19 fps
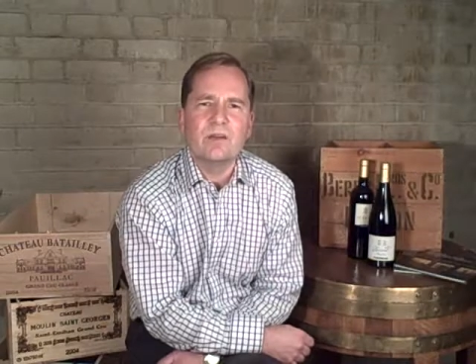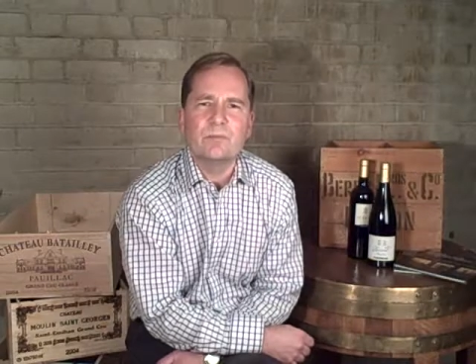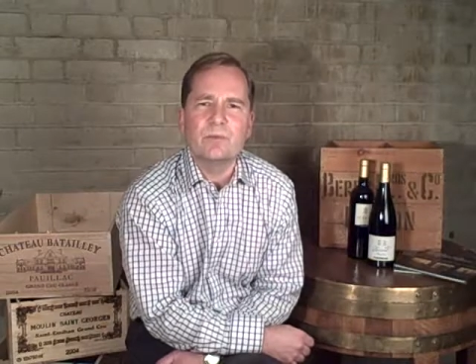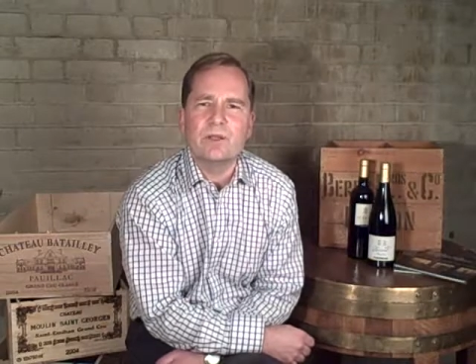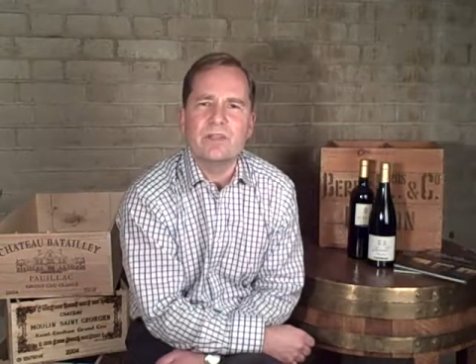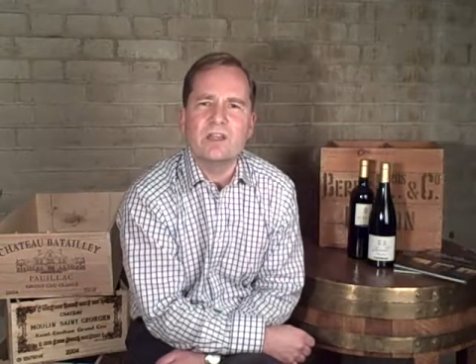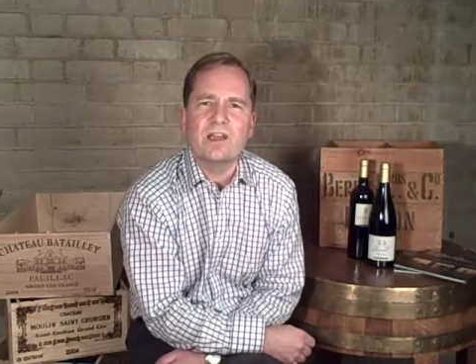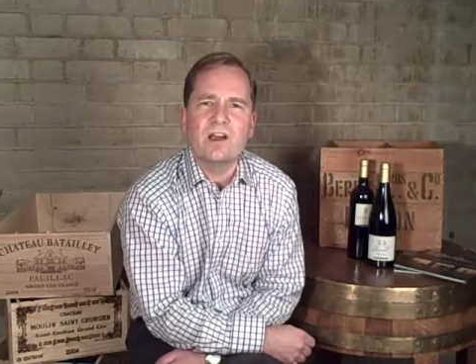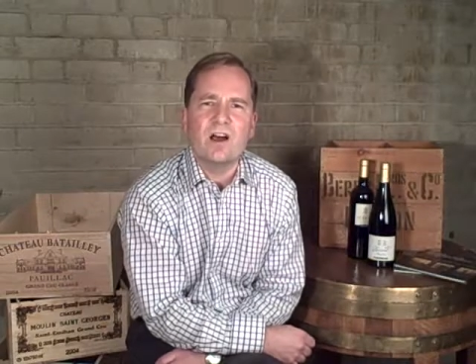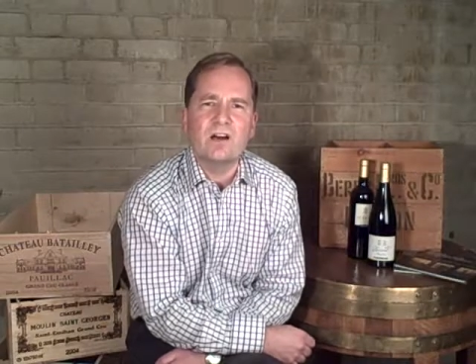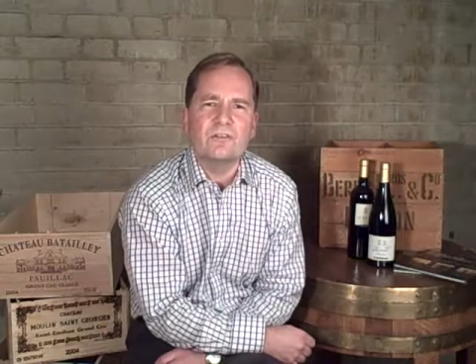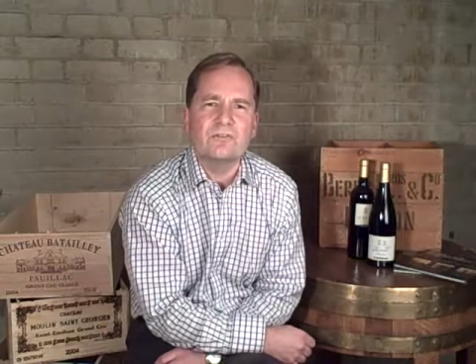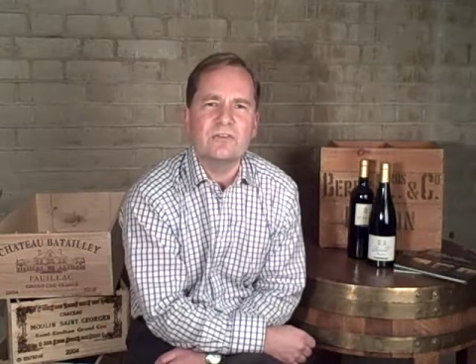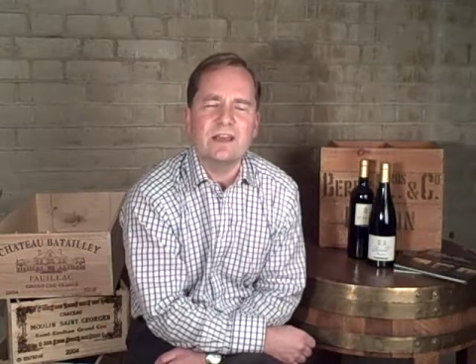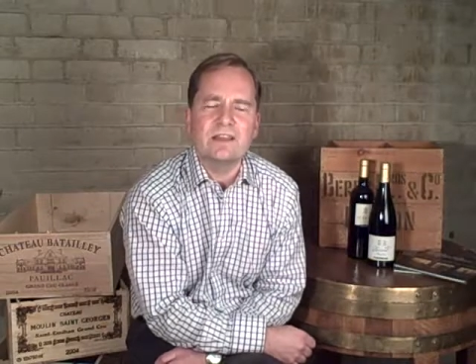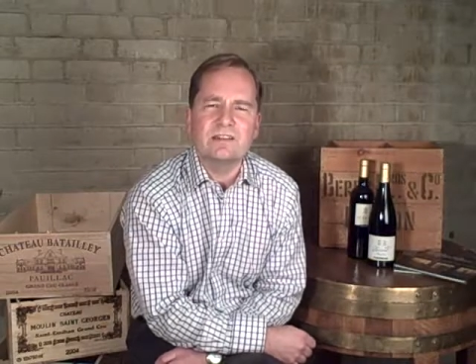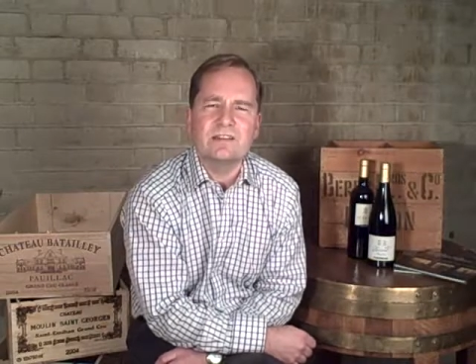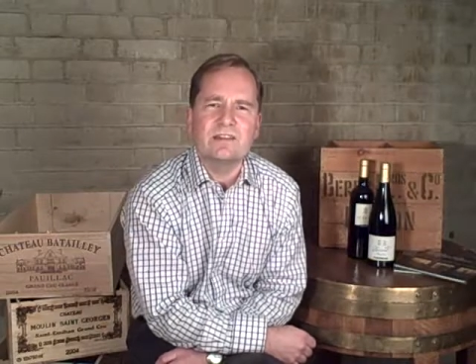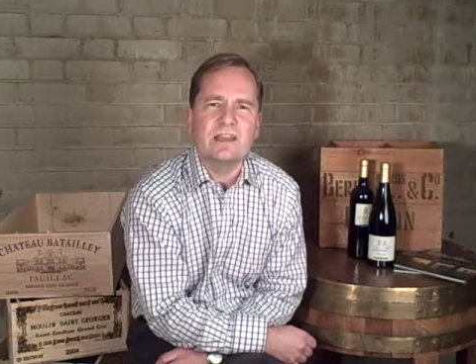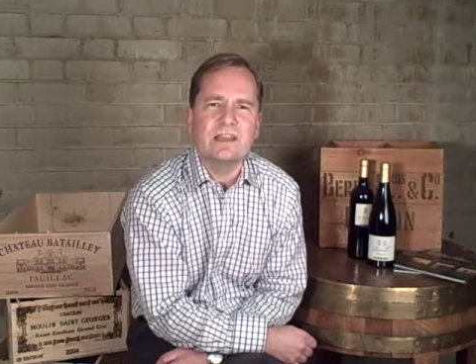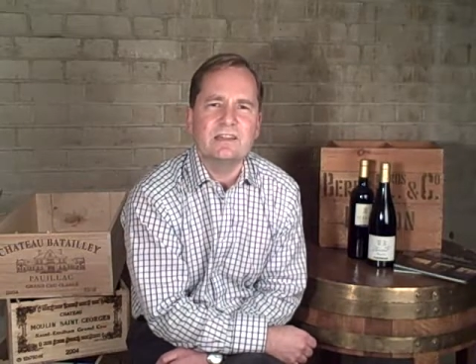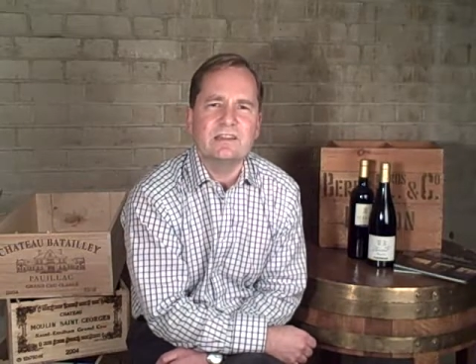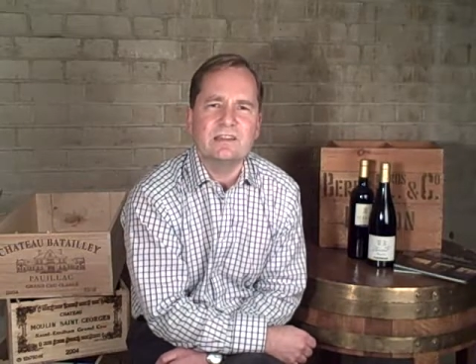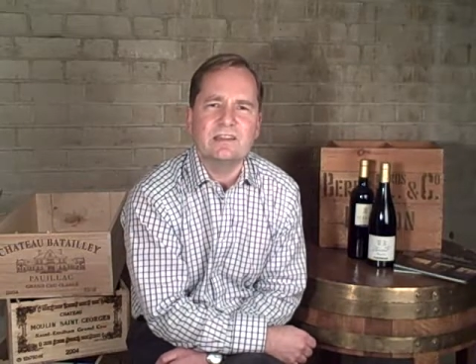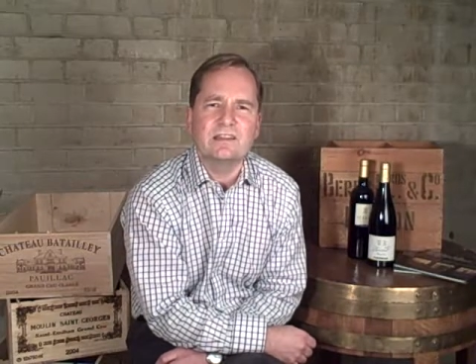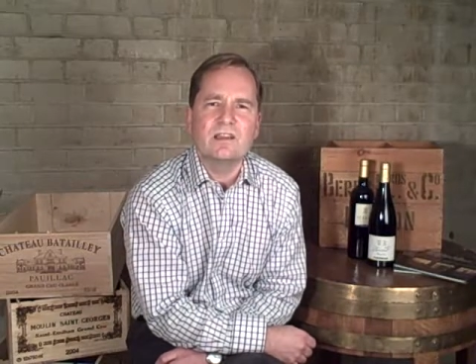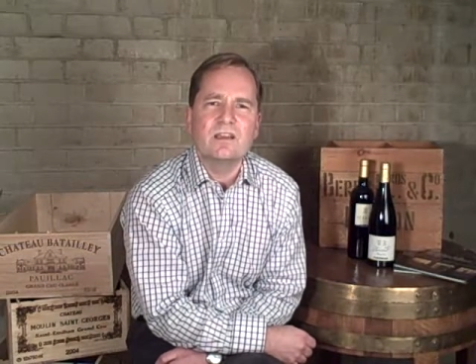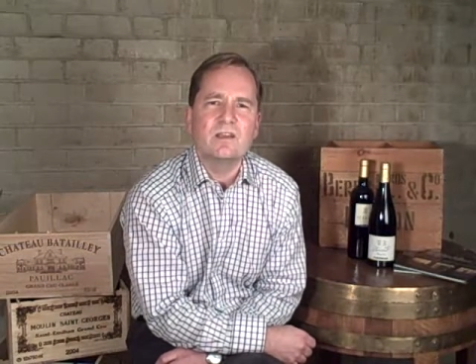but they are
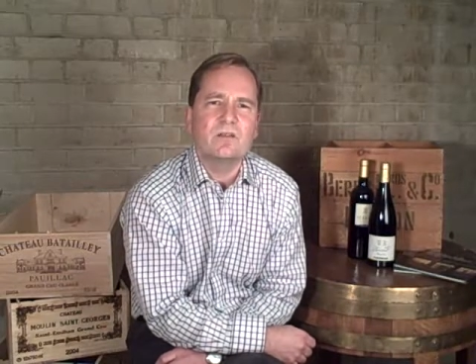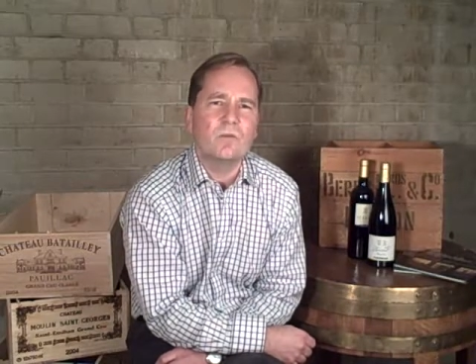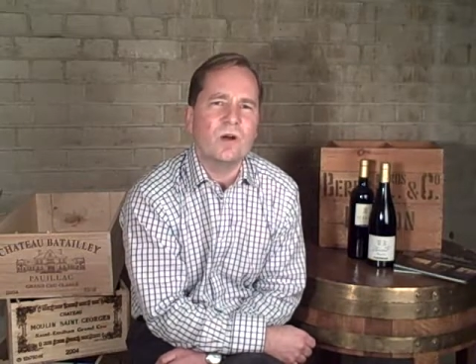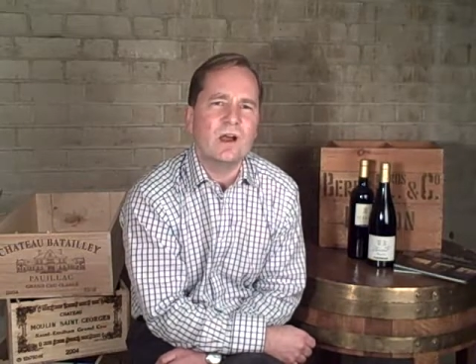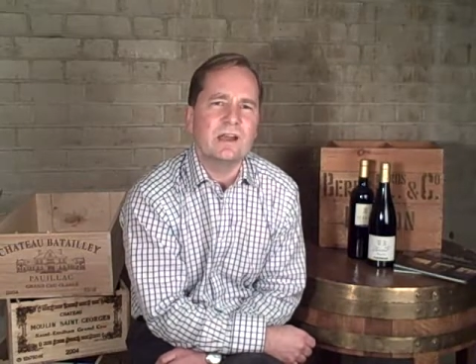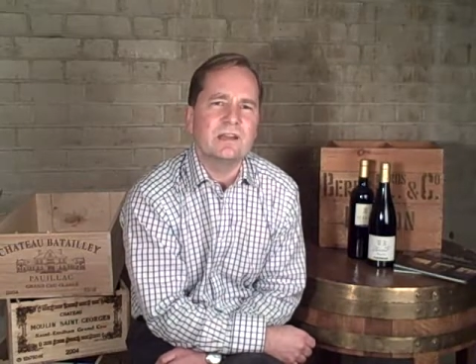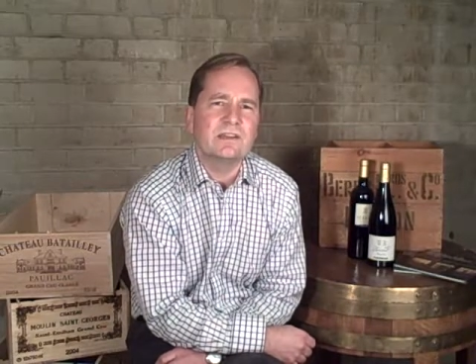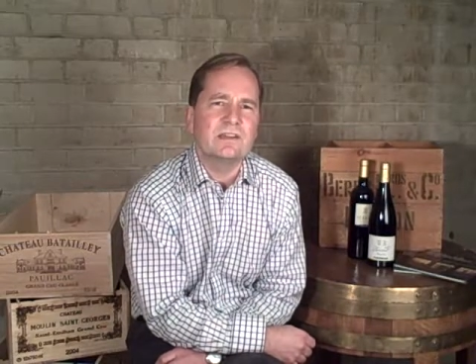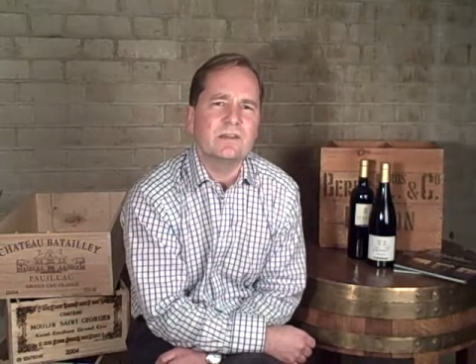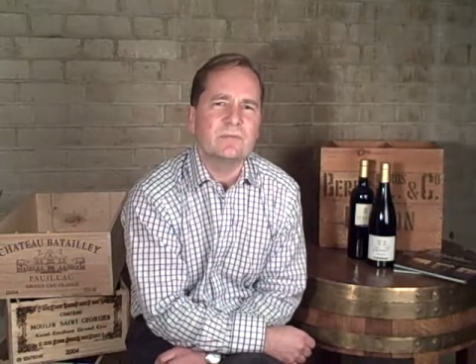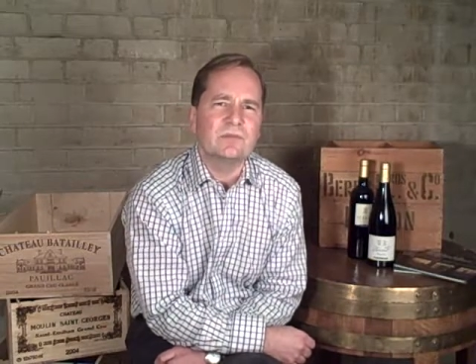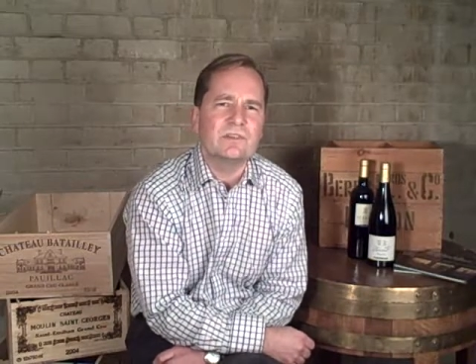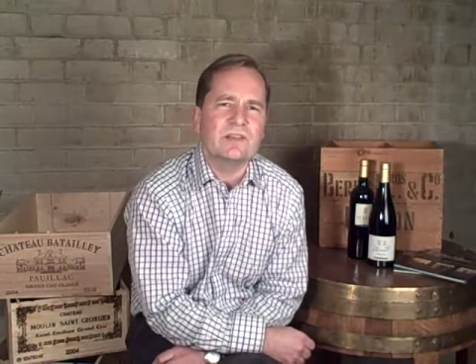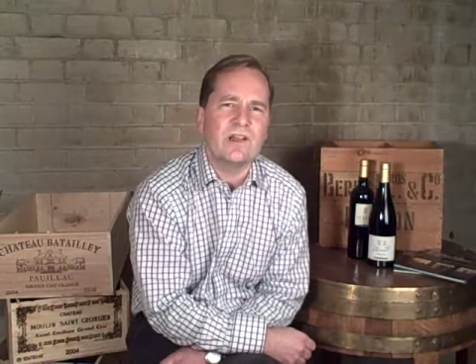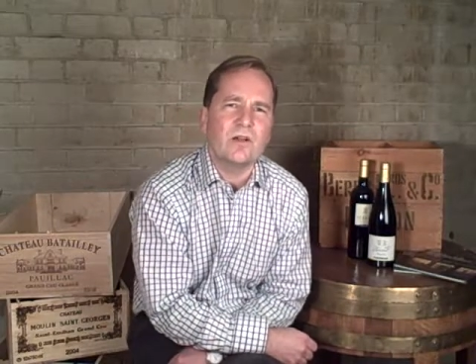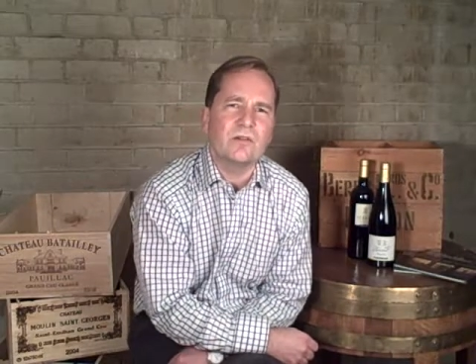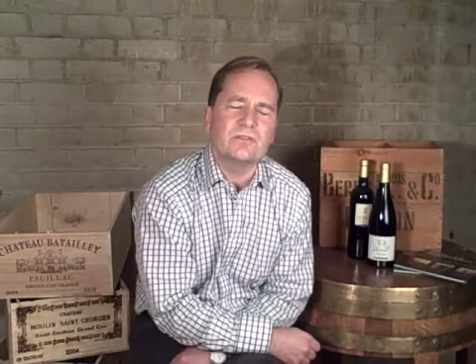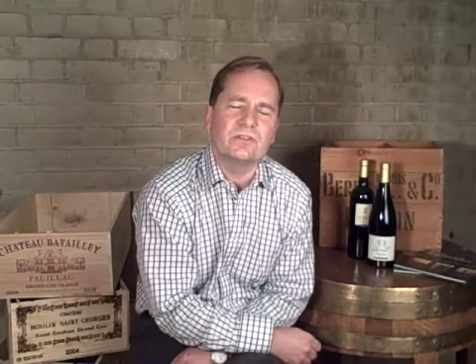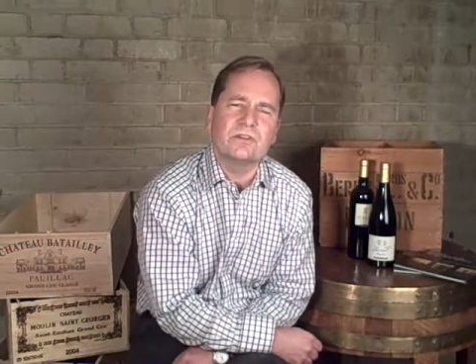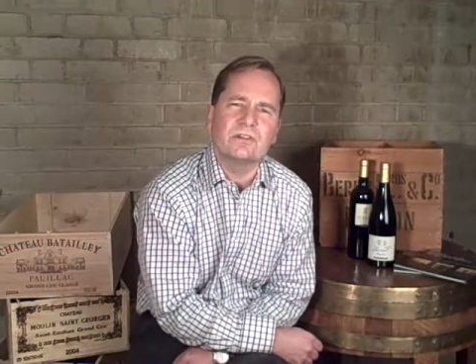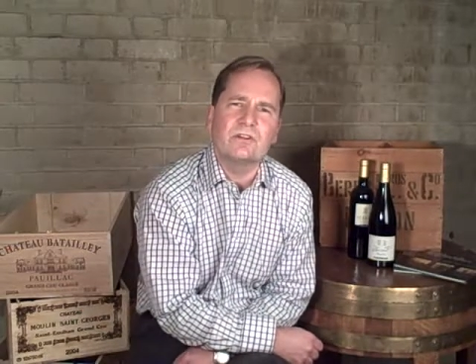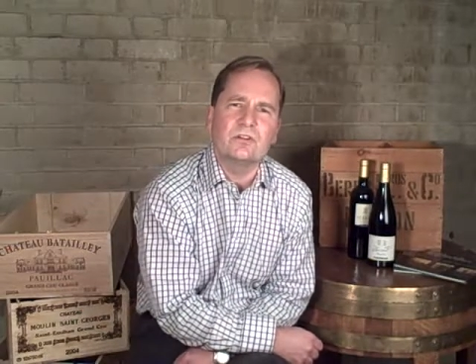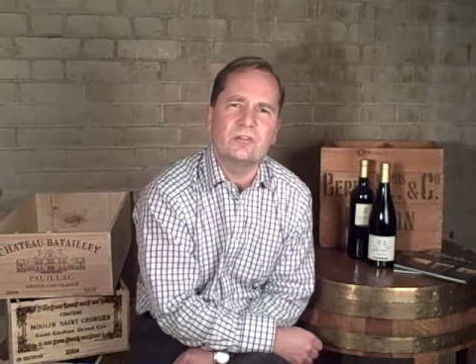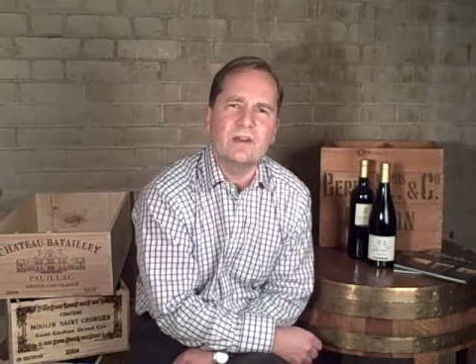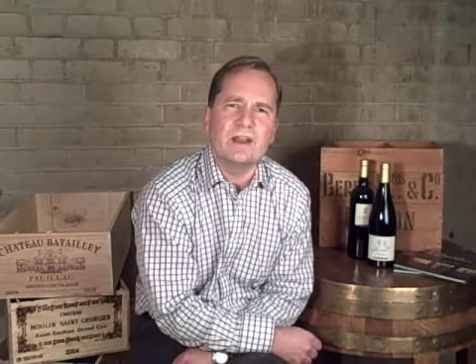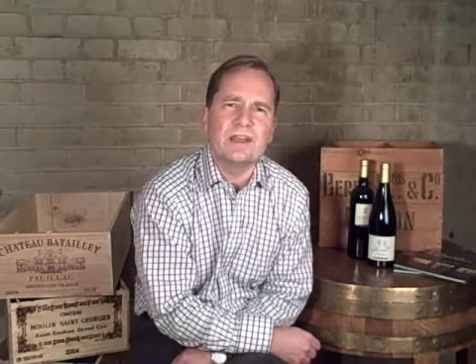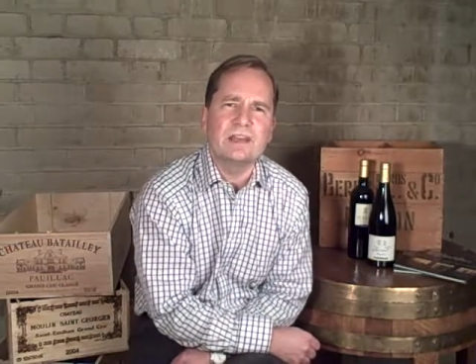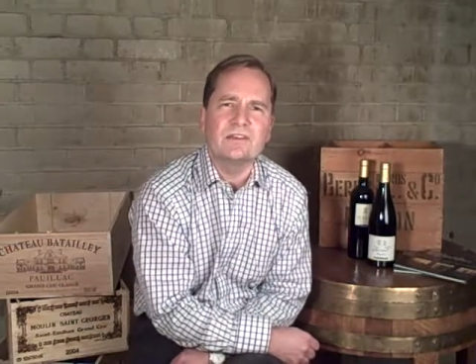fascinating wines in themselves and
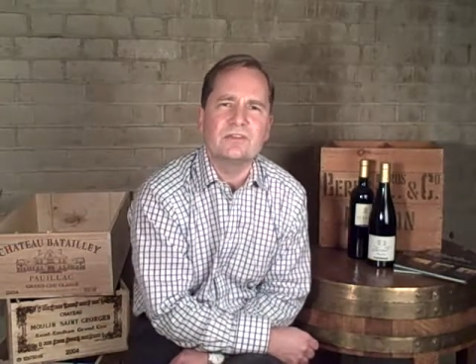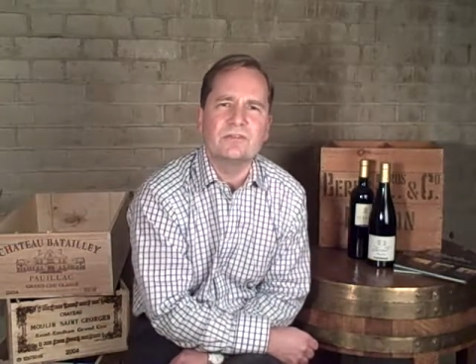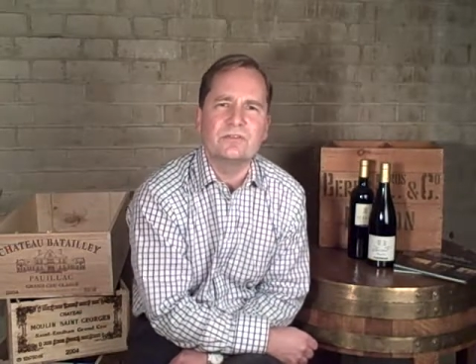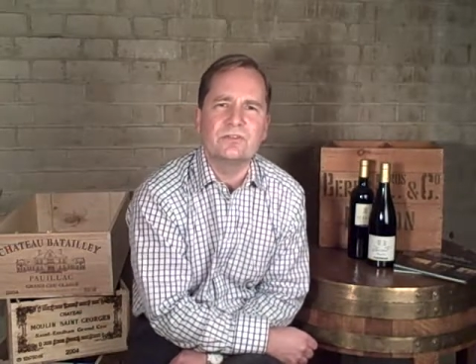great